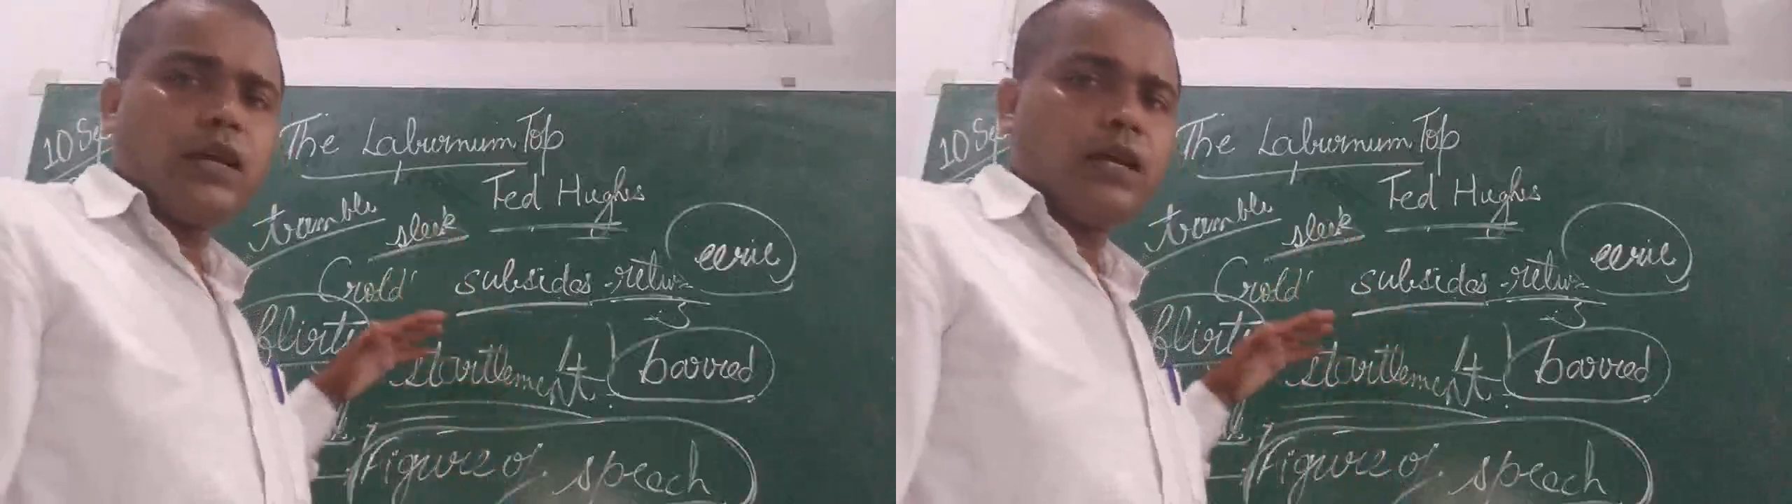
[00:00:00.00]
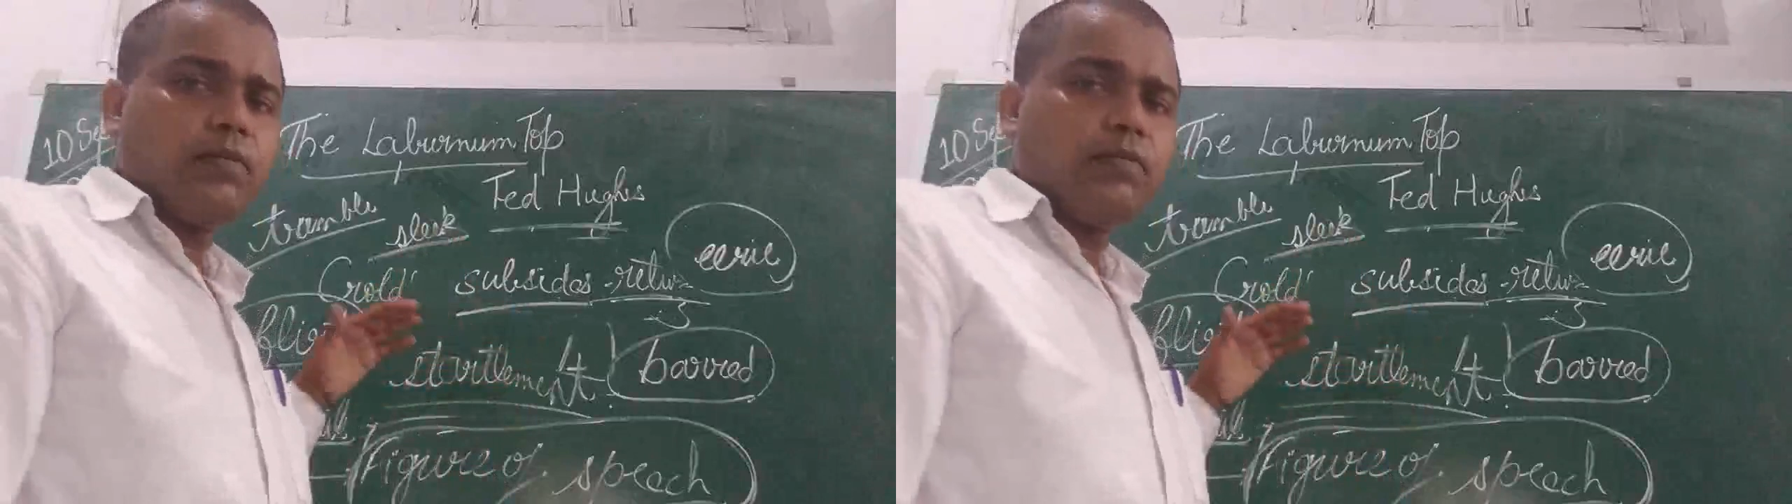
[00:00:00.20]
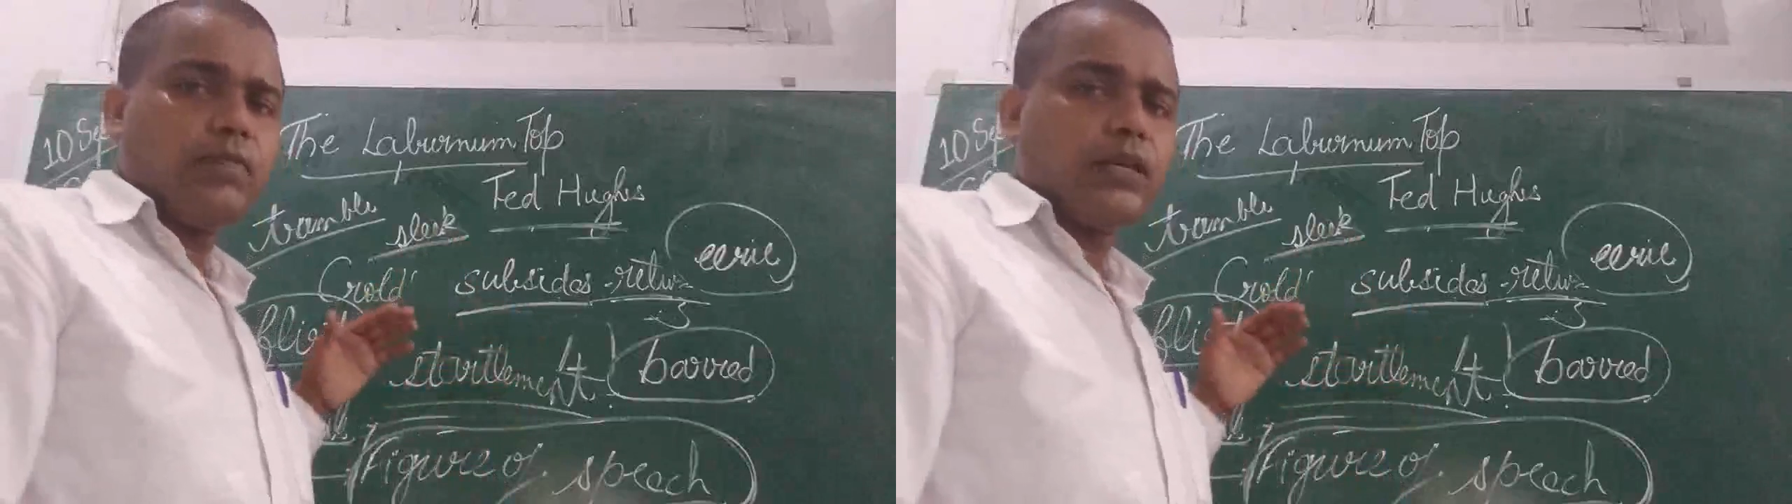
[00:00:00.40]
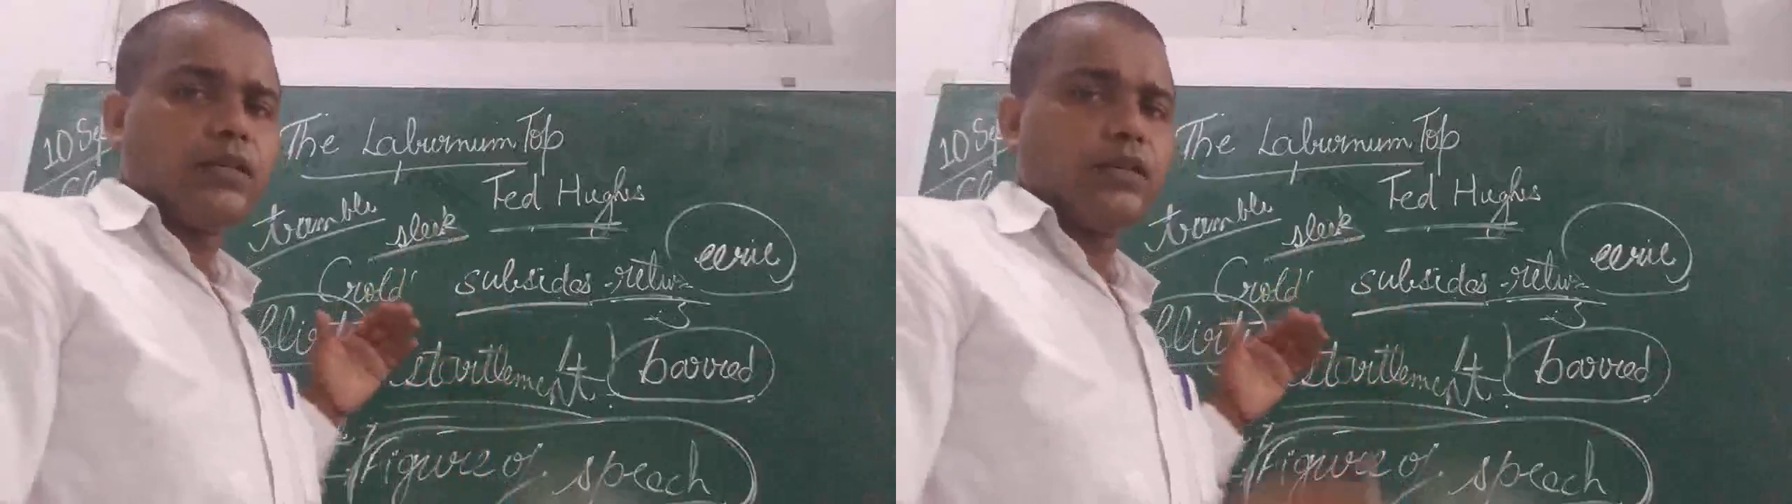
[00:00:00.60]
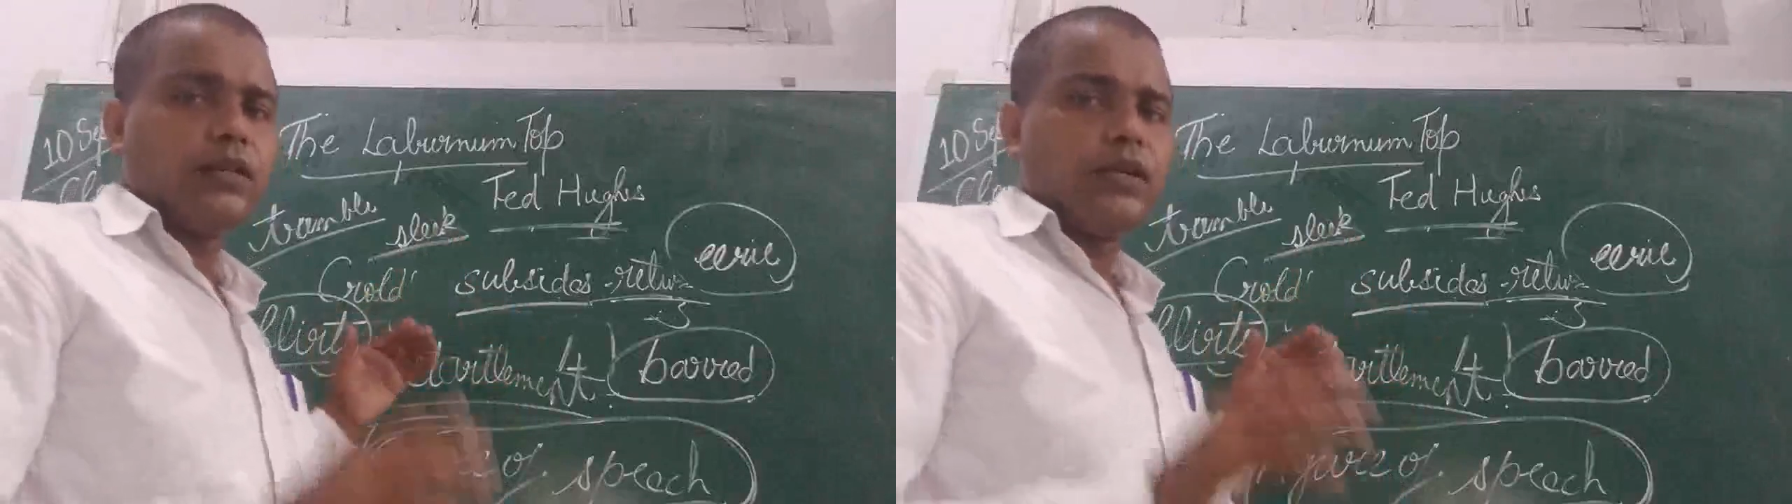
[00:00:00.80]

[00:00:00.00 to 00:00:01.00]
And but